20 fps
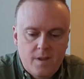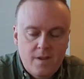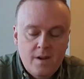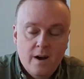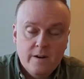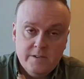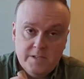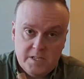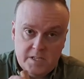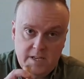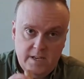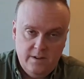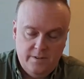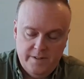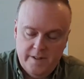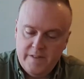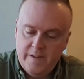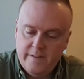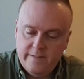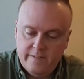are
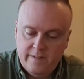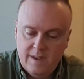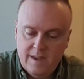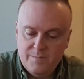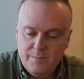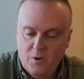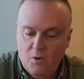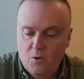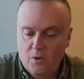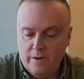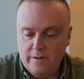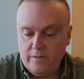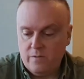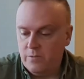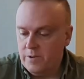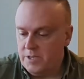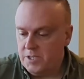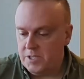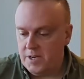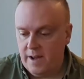sealed in these diem
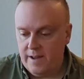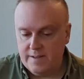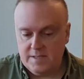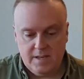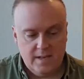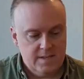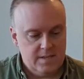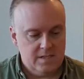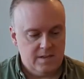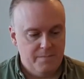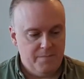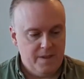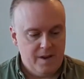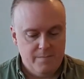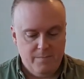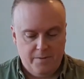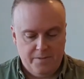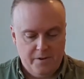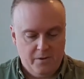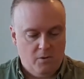corks, which says
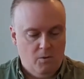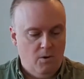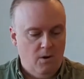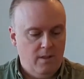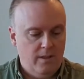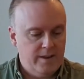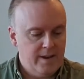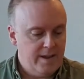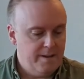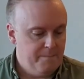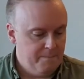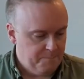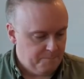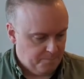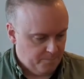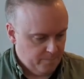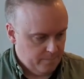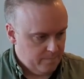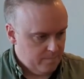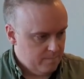something about their quality.
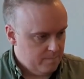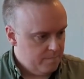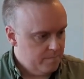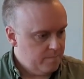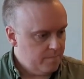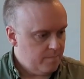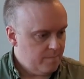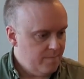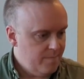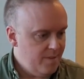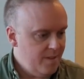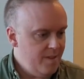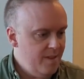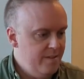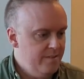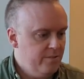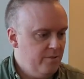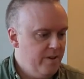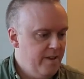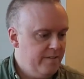
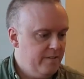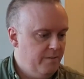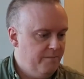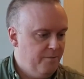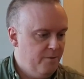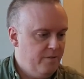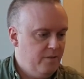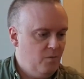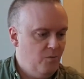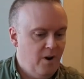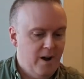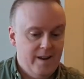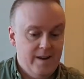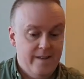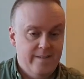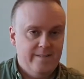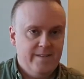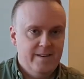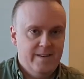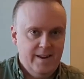So yes, the first wine
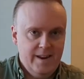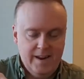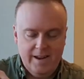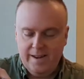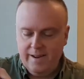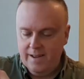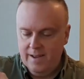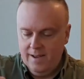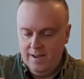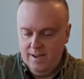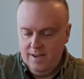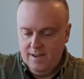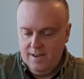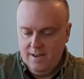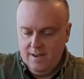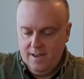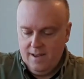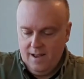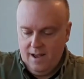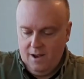is indeed
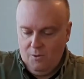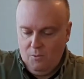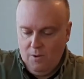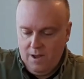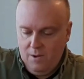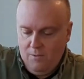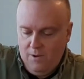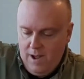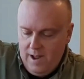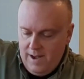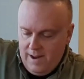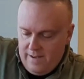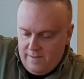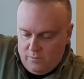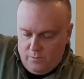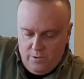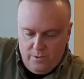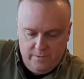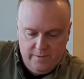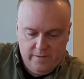a white wine,
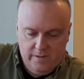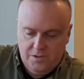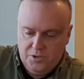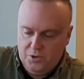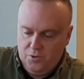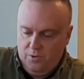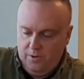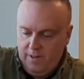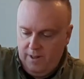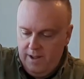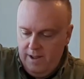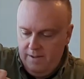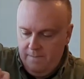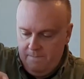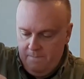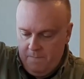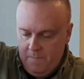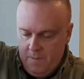as we will see shortly.